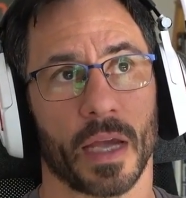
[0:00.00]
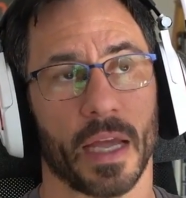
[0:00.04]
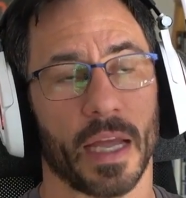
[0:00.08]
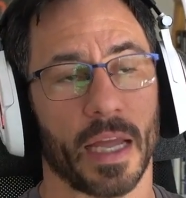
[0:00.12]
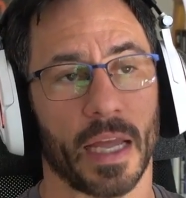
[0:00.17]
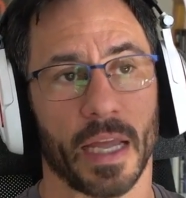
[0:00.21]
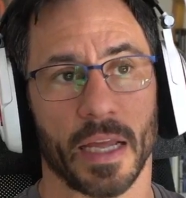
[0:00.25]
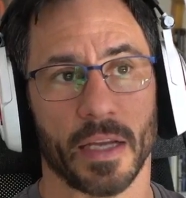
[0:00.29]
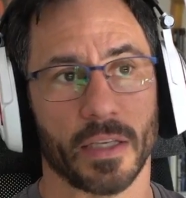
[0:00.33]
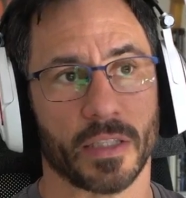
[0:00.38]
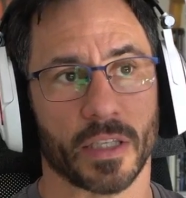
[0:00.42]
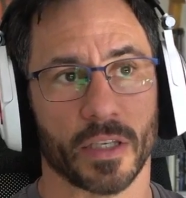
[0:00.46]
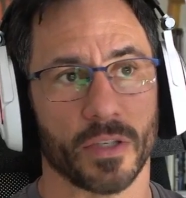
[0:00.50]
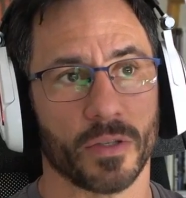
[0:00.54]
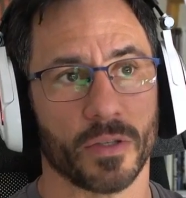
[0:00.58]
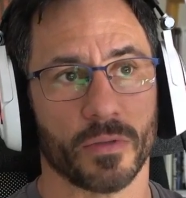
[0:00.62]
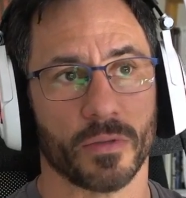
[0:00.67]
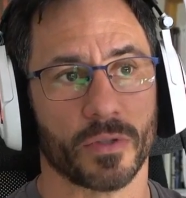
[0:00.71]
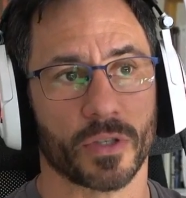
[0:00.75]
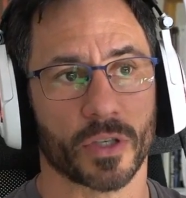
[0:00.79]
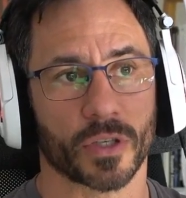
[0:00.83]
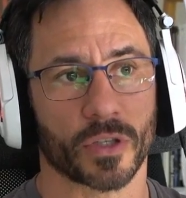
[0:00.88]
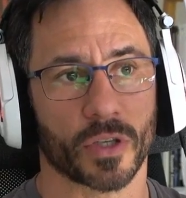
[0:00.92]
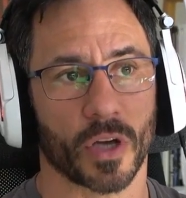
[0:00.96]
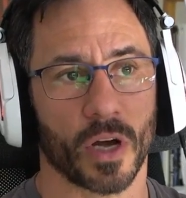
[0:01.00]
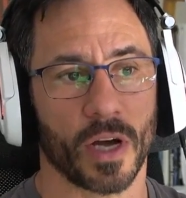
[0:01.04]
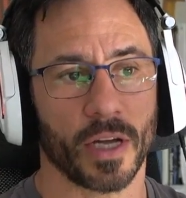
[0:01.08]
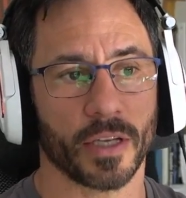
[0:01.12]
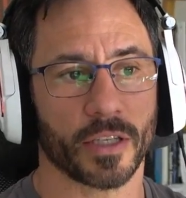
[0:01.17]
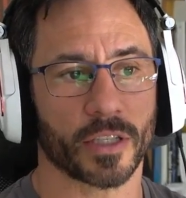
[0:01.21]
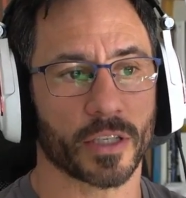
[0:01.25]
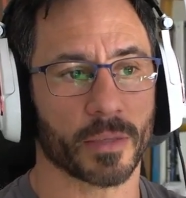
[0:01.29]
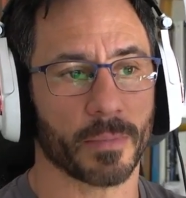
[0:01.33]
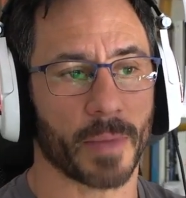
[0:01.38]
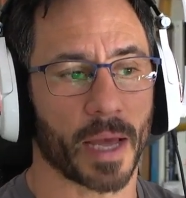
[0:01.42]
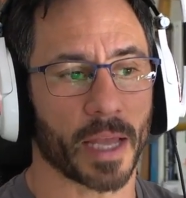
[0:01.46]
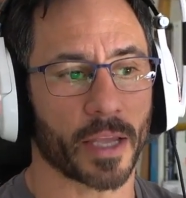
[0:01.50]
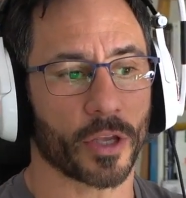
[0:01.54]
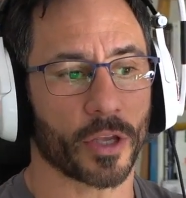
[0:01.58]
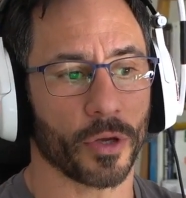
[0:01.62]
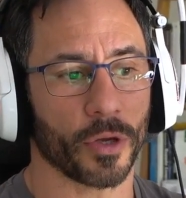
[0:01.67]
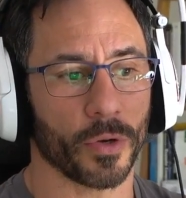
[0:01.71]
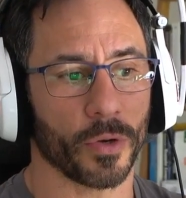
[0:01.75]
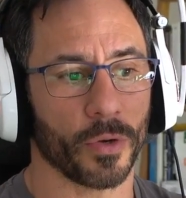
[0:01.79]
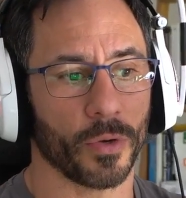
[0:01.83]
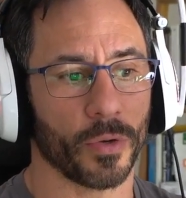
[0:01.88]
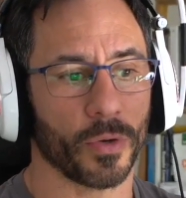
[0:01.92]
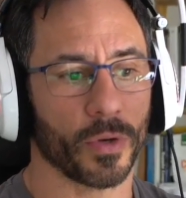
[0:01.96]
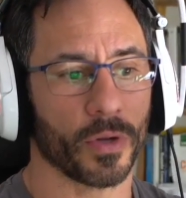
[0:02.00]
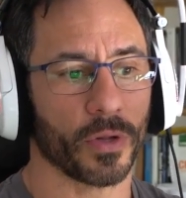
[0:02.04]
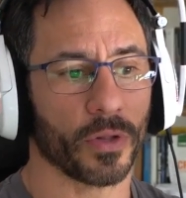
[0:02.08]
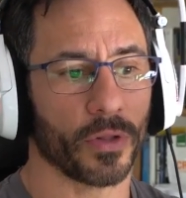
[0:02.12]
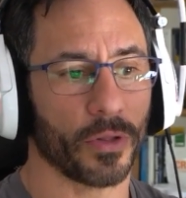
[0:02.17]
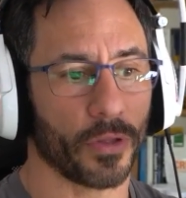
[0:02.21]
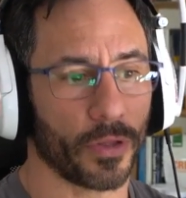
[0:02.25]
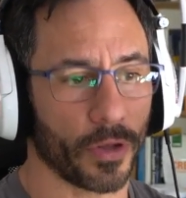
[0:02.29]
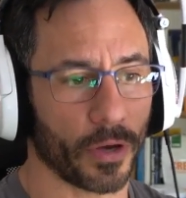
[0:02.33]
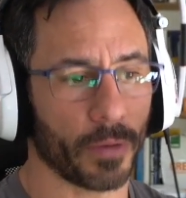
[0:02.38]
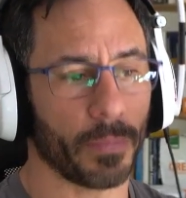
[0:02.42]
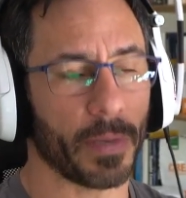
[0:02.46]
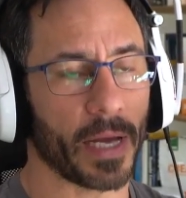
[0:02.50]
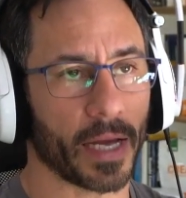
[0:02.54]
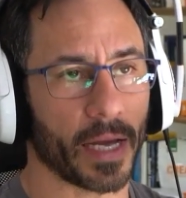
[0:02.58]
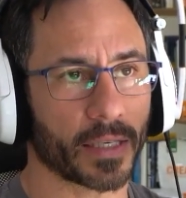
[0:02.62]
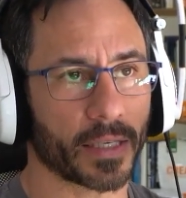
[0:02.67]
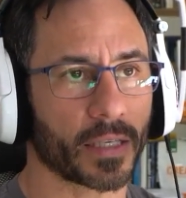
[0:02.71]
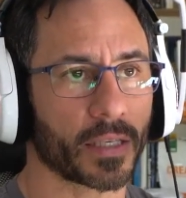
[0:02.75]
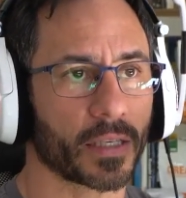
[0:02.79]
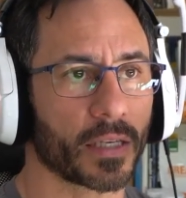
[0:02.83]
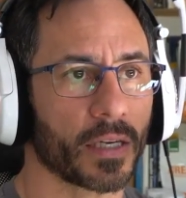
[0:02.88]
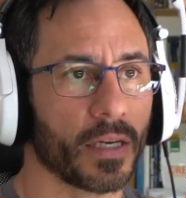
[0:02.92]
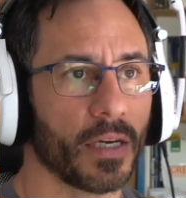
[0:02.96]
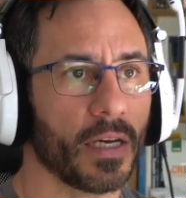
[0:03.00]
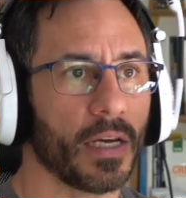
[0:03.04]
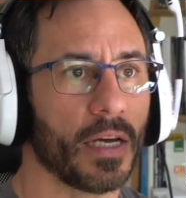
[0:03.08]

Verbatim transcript: isn't designed to make you the best.